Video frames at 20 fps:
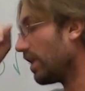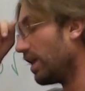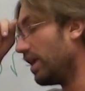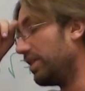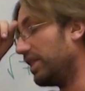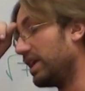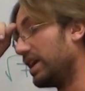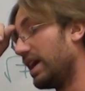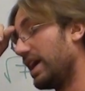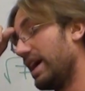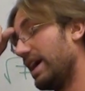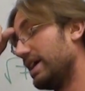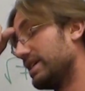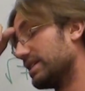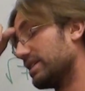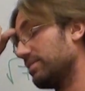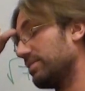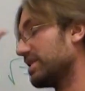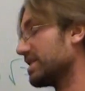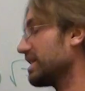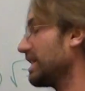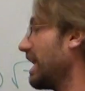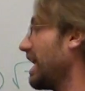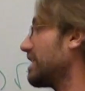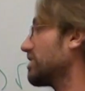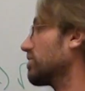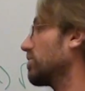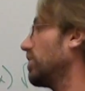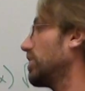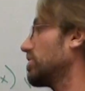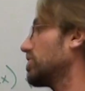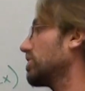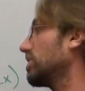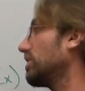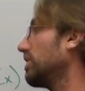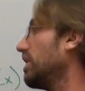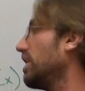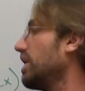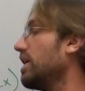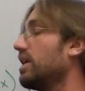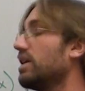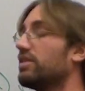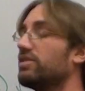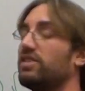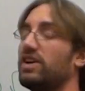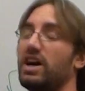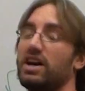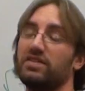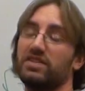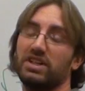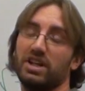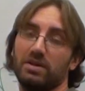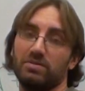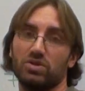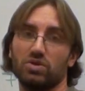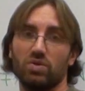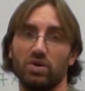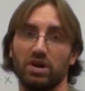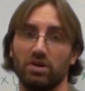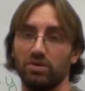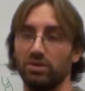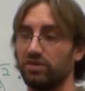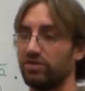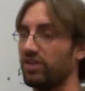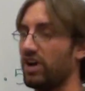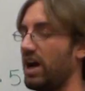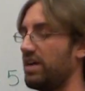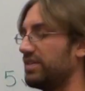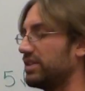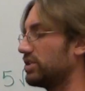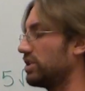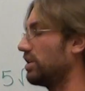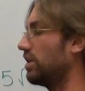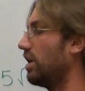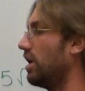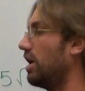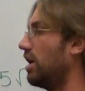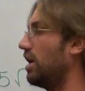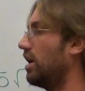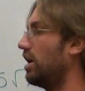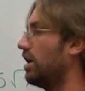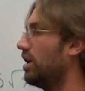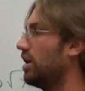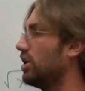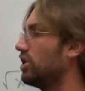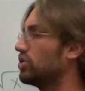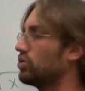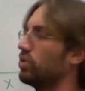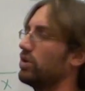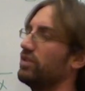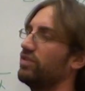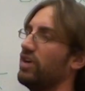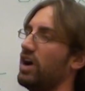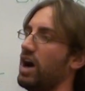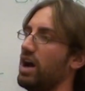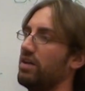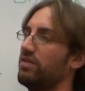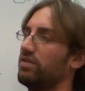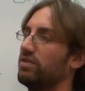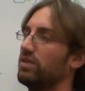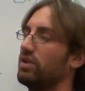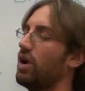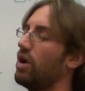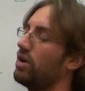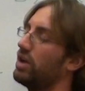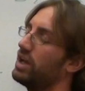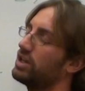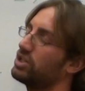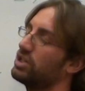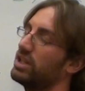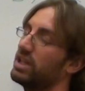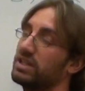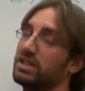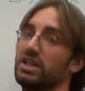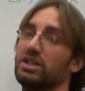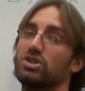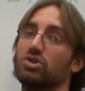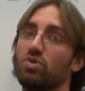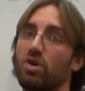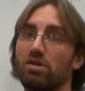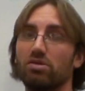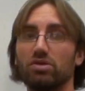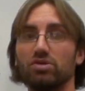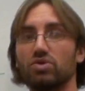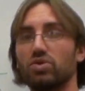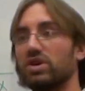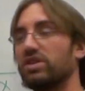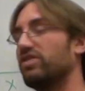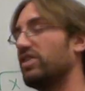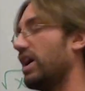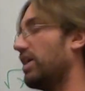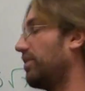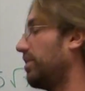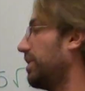And then I ask them this last question, five times square root five, and say, uh, twenty-five. No, actually they said square root twenty-five.